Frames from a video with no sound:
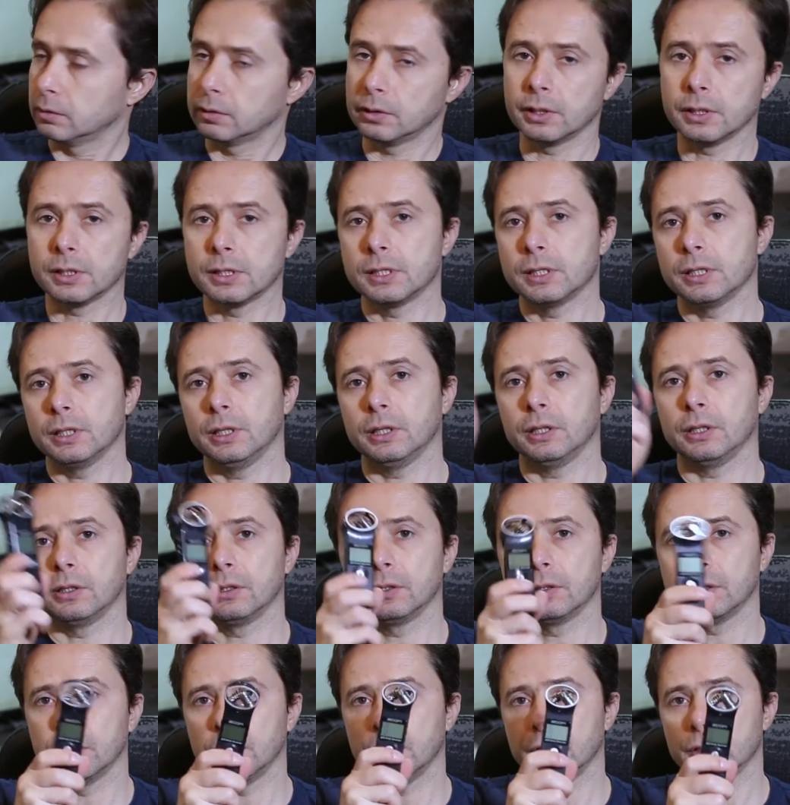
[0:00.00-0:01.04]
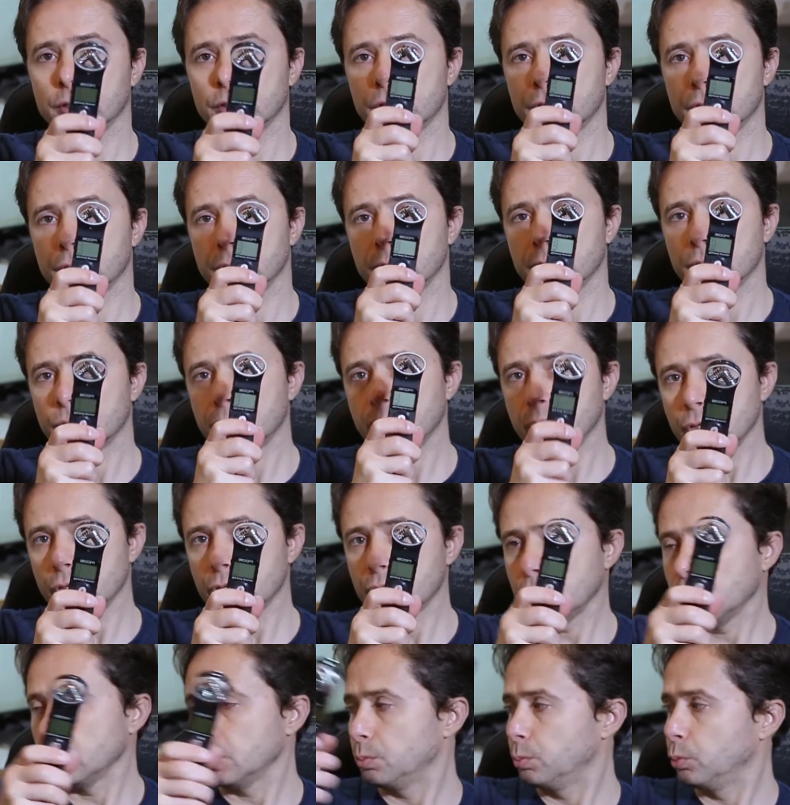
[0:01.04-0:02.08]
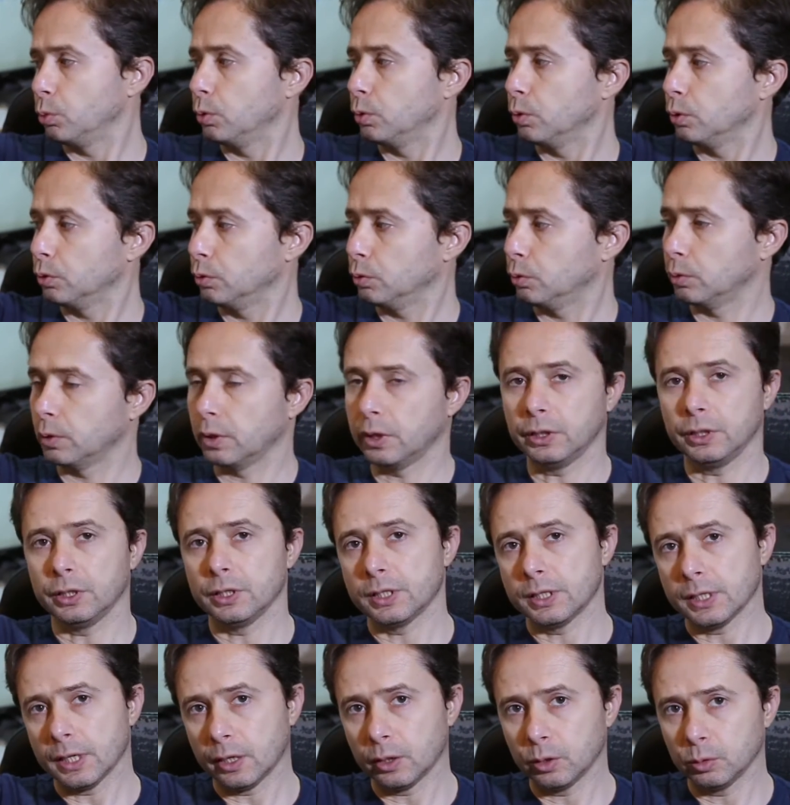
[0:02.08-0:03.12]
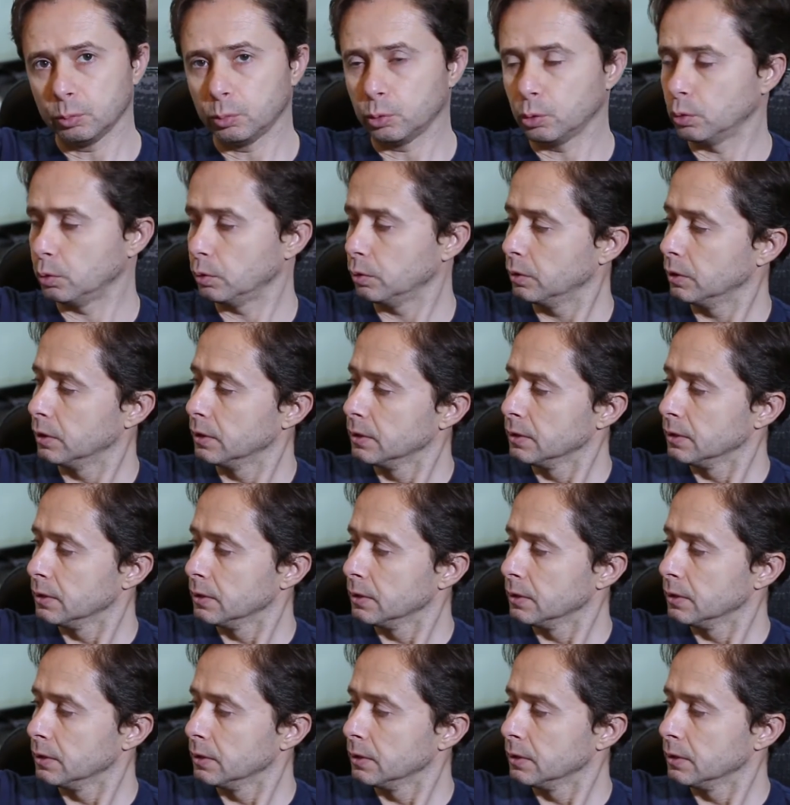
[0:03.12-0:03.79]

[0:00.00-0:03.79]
this thing into the DJ's board or any soundboard,